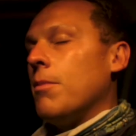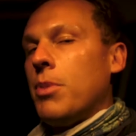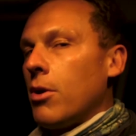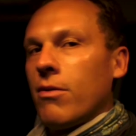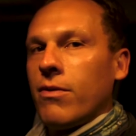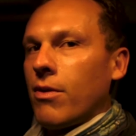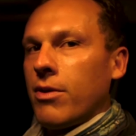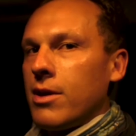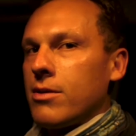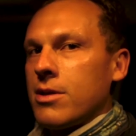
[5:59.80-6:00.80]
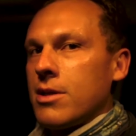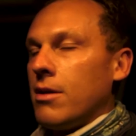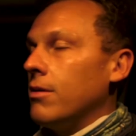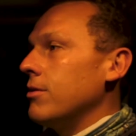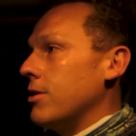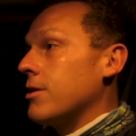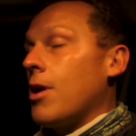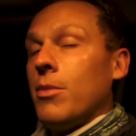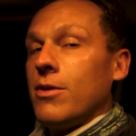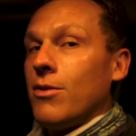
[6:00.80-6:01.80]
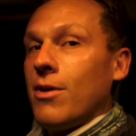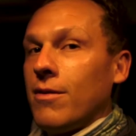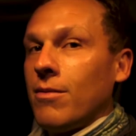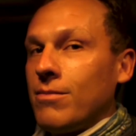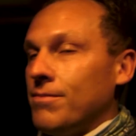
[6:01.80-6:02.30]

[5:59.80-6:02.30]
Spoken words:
a beautiful thing to see. Just come and do it.